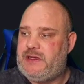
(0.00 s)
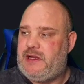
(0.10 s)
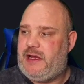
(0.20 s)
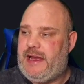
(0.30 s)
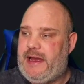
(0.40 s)

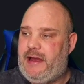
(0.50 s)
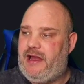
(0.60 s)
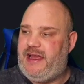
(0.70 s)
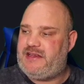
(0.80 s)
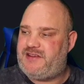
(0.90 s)

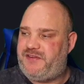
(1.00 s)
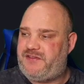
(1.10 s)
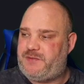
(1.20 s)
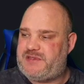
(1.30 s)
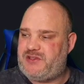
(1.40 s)
It's a
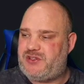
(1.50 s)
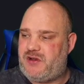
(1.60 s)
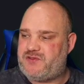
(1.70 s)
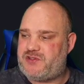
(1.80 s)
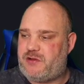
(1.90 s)
50%
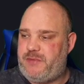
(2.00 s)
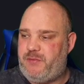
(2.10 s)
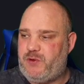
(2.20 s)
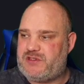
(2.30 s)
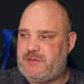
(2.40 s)
chance that can be
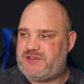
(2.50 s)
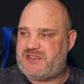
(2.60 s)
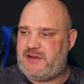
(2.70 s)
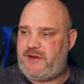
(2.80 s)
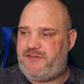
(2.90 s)
booked up to
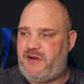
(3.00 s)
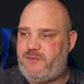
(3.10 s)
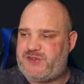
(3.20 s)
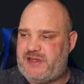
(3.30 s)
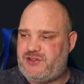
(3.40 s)

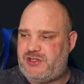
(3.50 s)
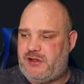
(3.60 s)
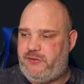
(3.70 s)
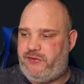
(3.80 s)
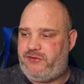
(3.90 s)
75%
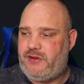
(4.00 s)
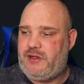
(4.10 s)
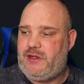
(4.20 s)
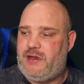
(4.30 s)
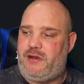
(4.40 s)
chance.
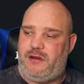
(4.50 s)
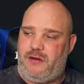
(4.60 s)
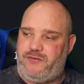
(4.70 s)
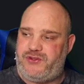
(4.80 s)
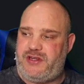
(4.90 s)

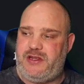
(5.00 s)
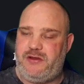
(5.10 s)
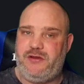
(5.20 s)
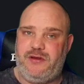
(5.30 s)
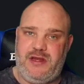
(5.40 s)
Obviously you
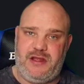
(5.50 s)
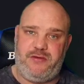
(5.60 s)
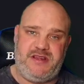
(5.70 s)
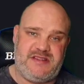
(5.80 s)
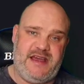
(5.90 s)
can
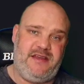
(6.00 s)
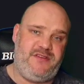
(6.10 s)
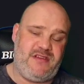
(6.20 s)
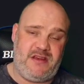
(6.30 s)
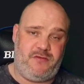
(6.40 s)
increase that if
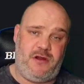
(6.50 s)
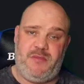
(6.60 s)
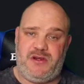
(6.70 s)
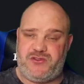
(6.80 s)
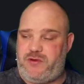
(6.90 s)
you take the right
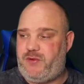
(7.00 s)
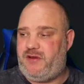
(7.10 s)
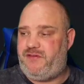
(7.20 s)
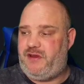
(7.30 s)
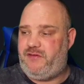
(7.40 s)
mastery by
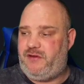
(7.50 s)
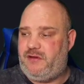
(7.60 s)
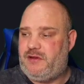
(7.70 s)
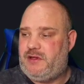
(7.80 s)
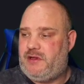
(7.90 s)
further
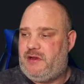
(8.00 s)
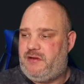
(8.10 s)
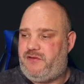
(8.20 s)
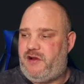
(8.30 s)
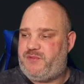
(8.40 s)

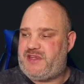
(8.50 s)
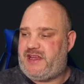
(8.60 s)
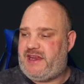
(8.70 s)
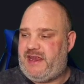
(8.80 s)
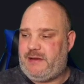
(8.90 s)
5%,
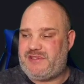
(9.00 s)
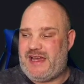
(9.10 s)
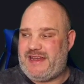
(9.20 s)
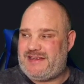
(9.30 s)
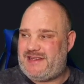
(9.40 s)
getting it up to
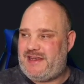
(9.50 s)
80.